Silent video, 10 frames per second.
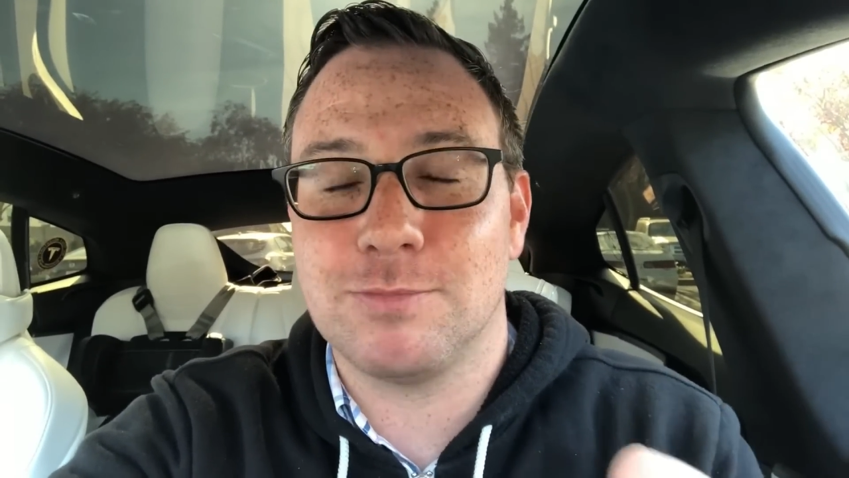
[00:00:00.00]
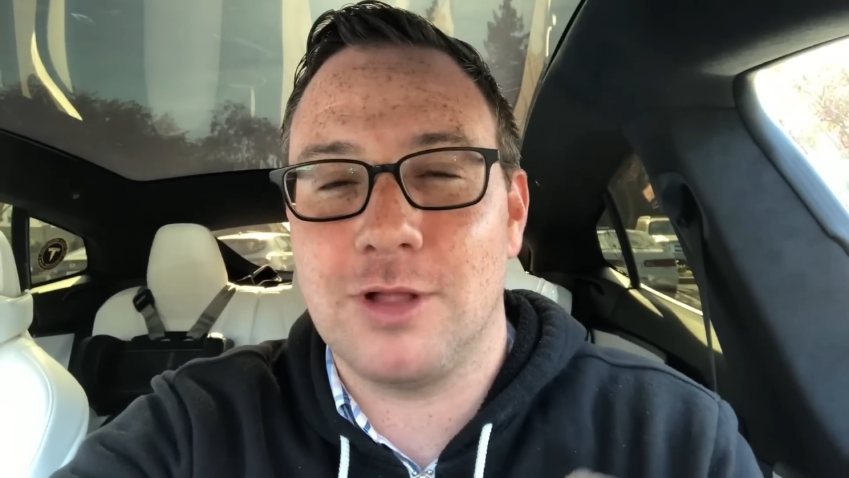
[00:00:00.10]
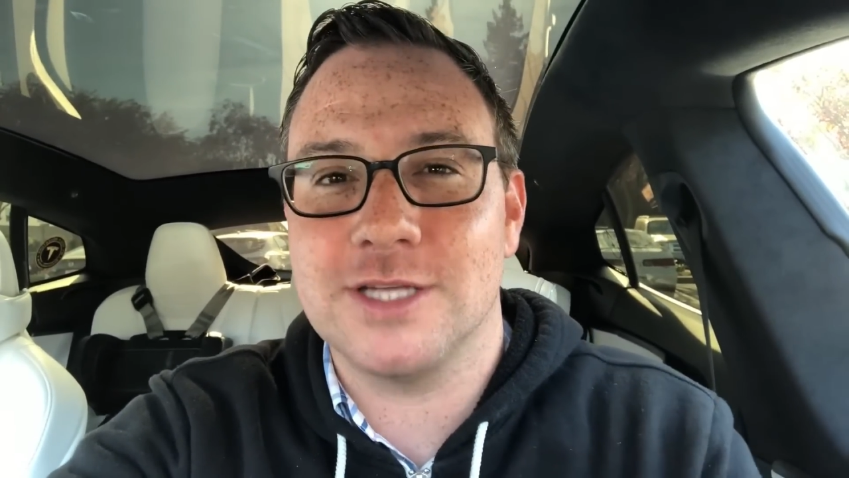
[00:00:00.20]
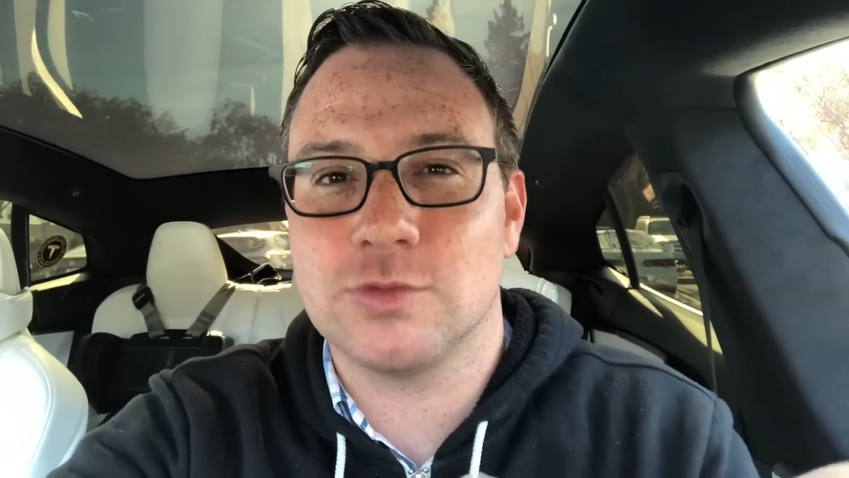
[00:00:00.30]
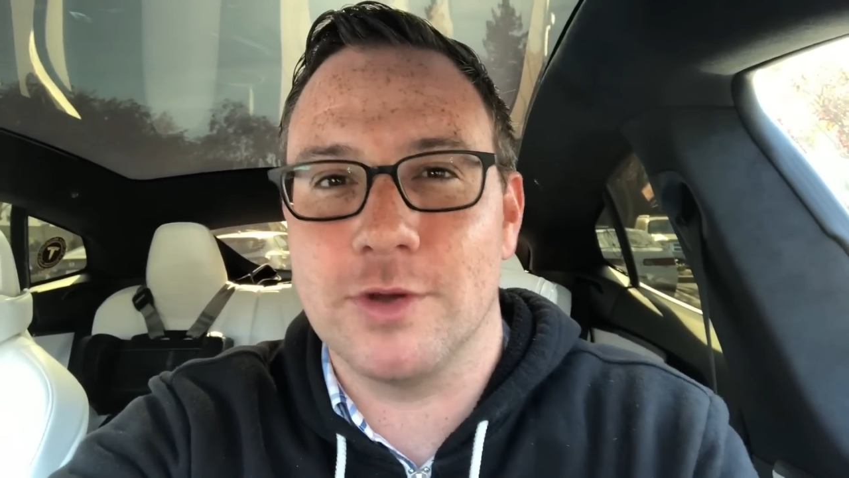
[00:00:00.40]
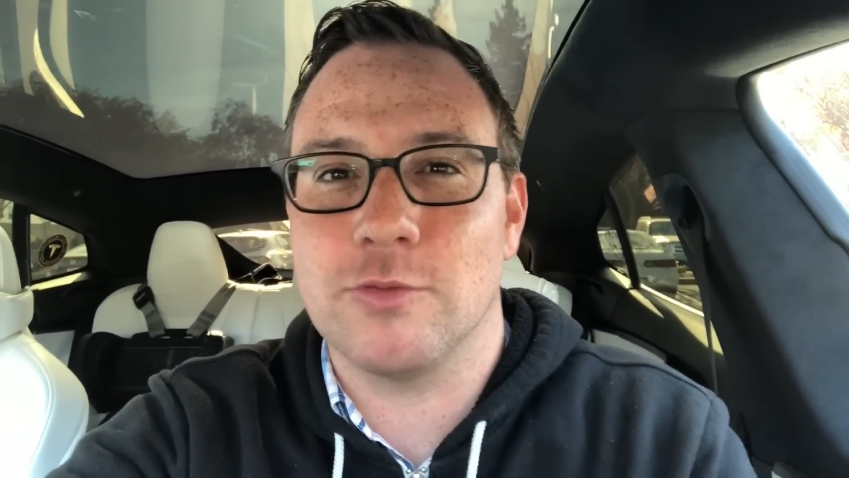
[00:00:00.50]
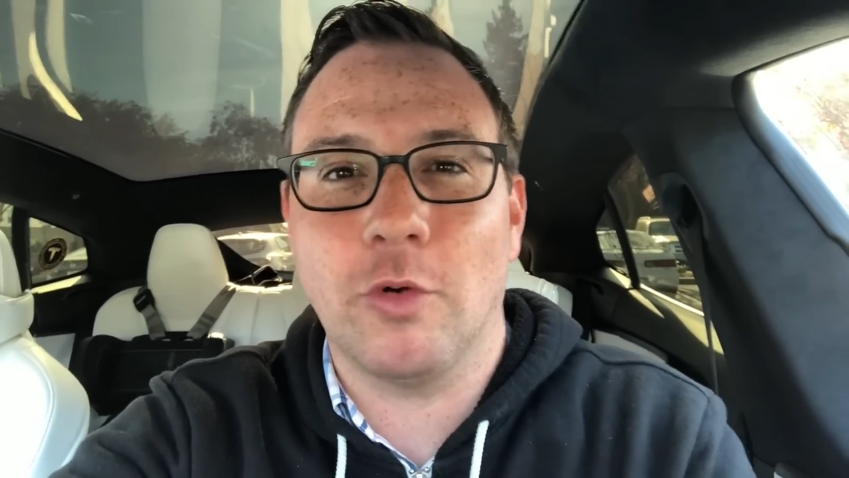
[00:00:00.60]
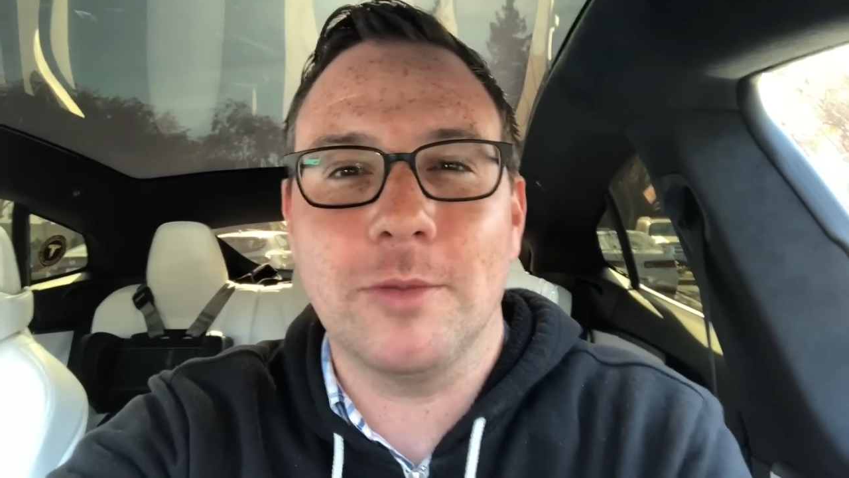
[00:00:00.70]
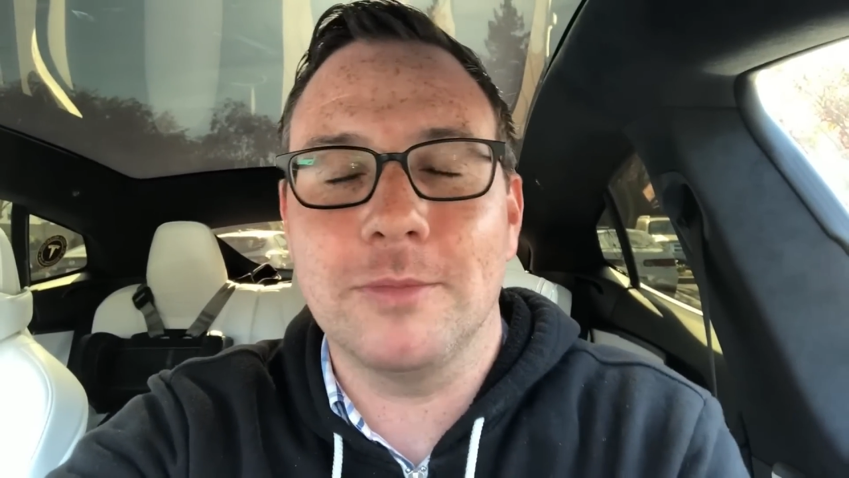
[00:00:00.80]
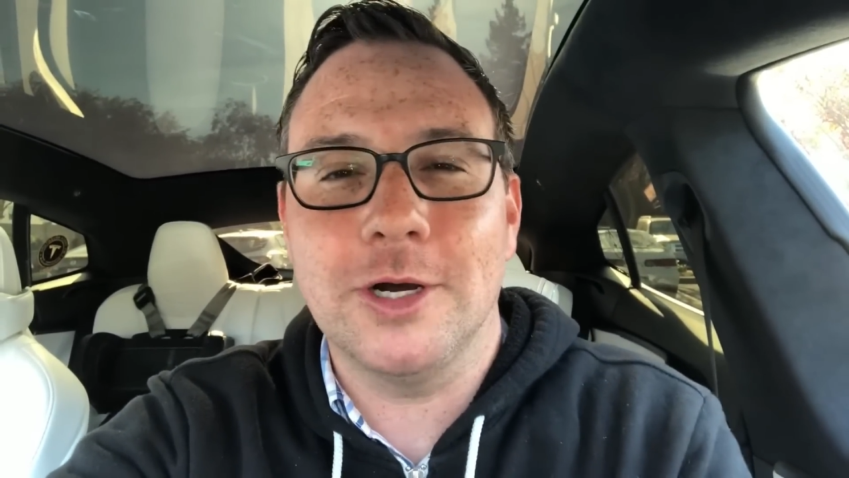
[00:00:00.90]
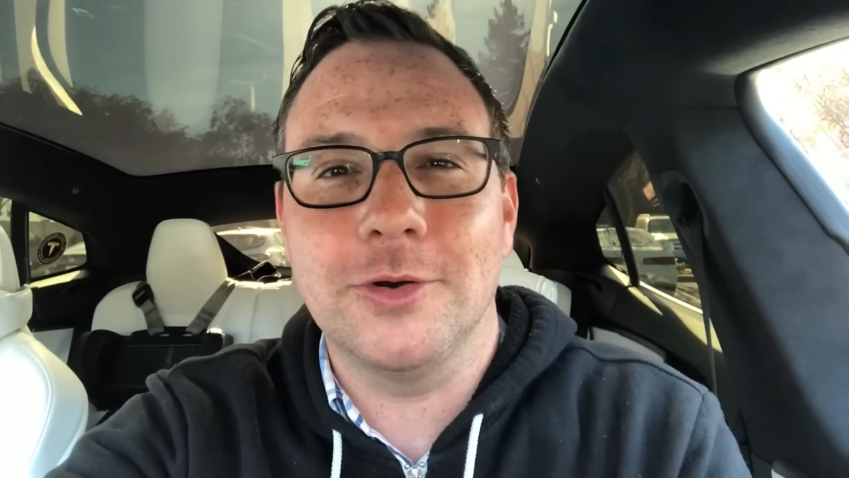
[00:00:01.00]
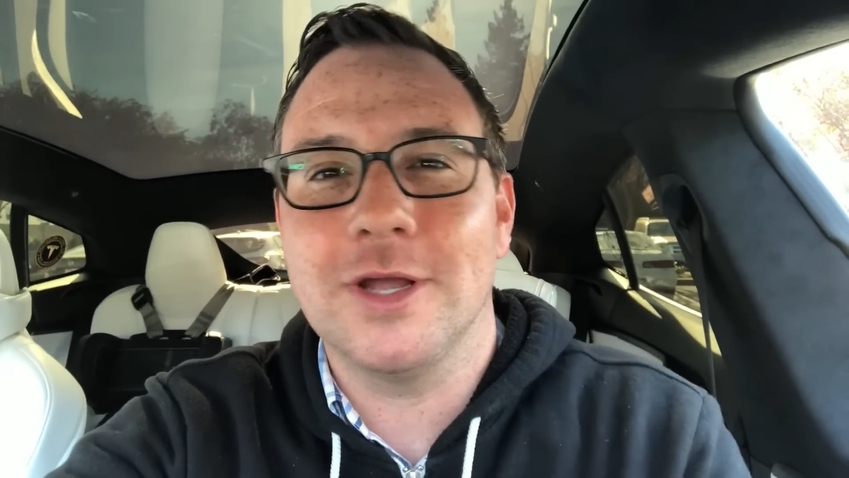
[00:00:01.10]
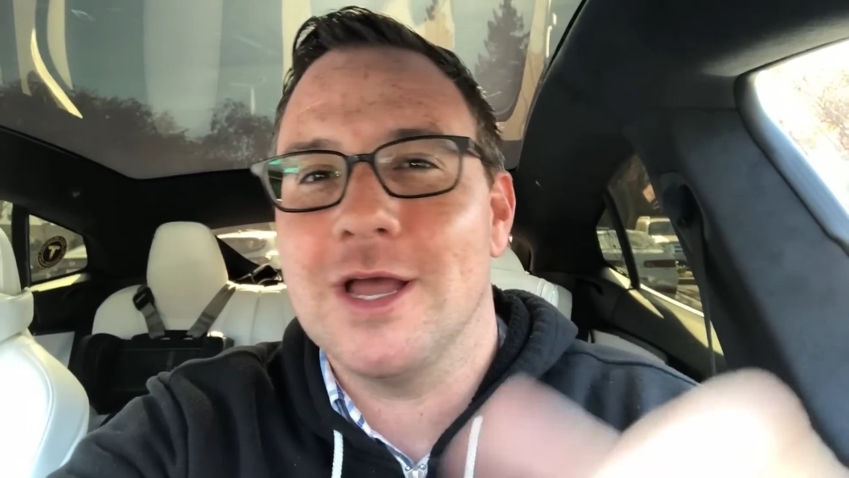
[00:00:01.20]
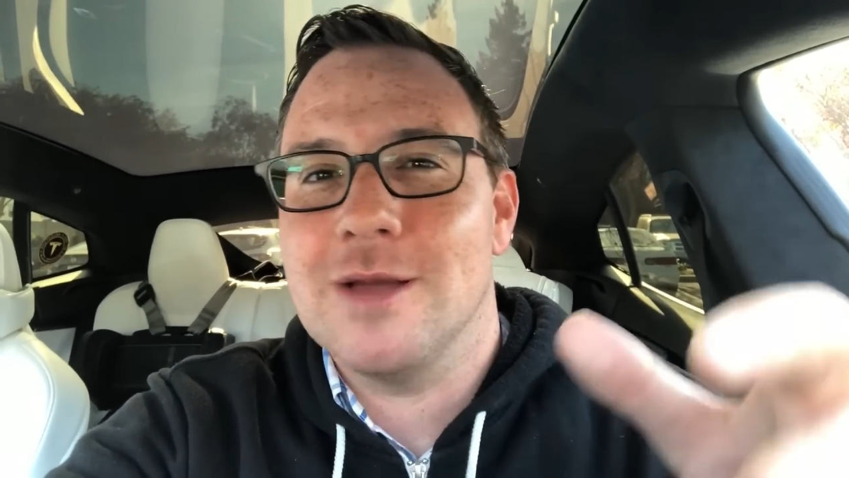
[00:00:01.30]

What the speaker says: Plus with warp mode,